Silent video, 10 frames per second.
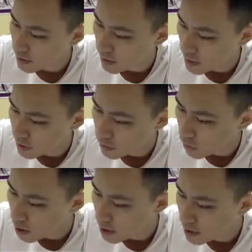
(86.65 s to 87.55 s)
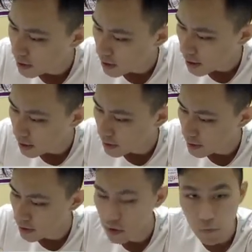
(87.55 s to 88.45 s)
This is 1 and
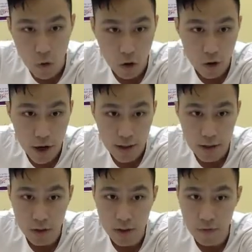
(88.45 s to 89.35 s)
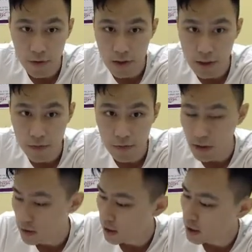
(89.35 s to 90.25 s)
this is 4, right? So infinity,
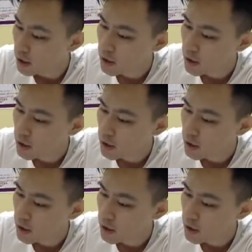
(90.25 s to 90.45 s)
infinity.